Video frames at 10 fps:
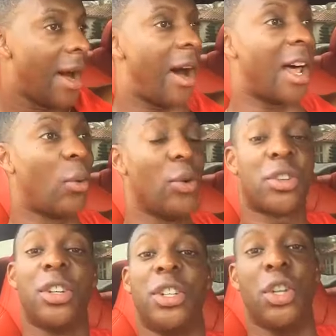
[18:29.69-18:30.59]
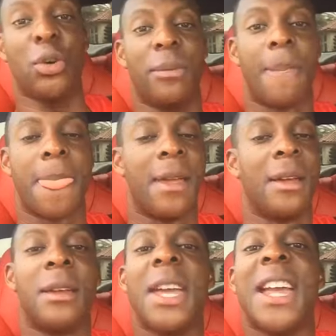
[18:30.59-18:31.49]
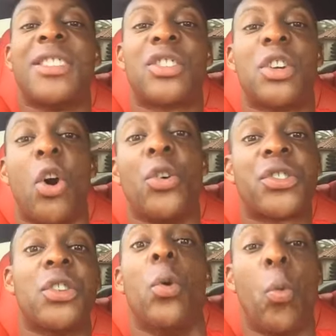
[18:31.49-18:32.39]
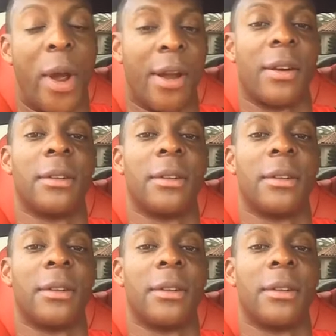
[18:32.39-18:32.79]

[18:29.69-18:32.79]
all I want you to do is go somewhere,